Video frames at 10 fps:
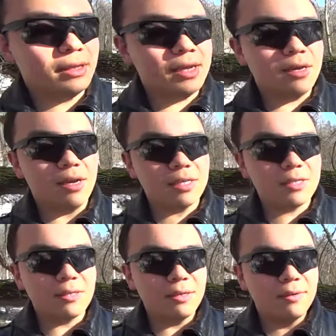let
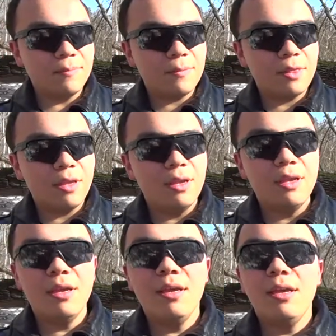us
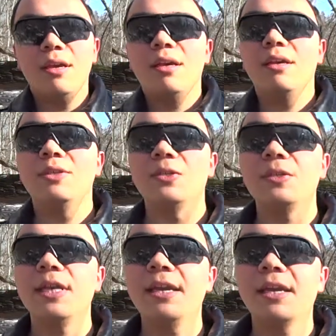just
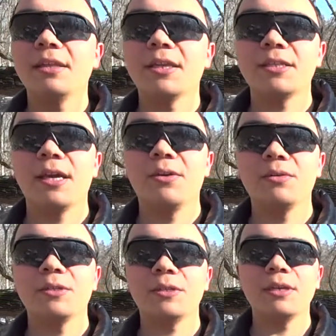take in the
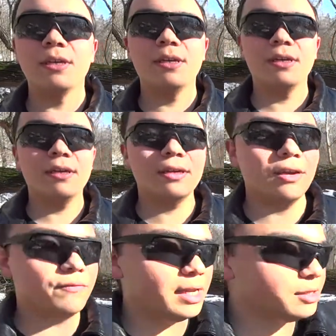sounds
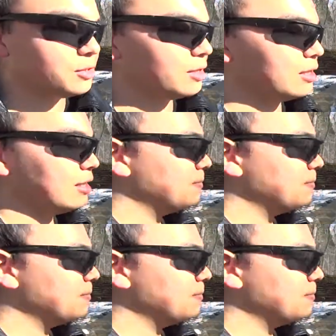of nature.